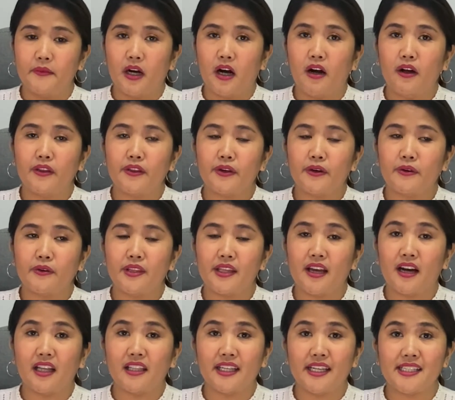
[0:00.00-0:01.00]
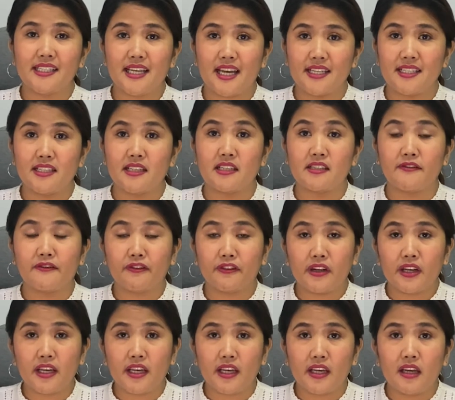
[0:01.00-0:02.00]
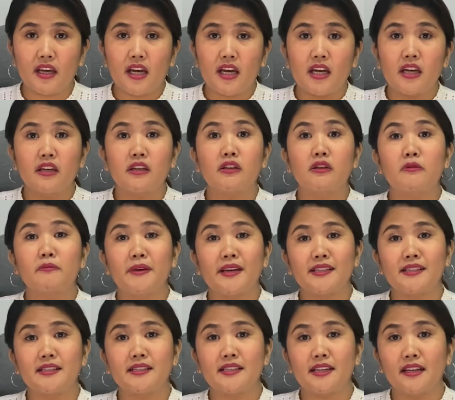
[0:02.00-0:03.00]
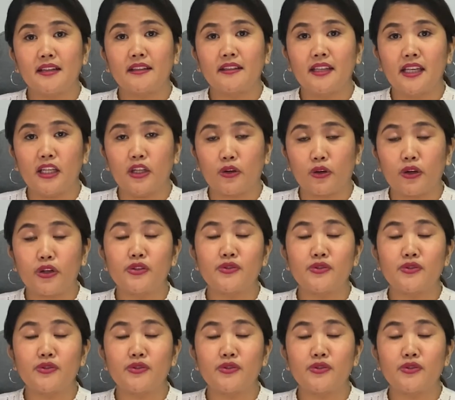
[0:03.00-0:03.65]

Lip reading: Although the online test is free, you still need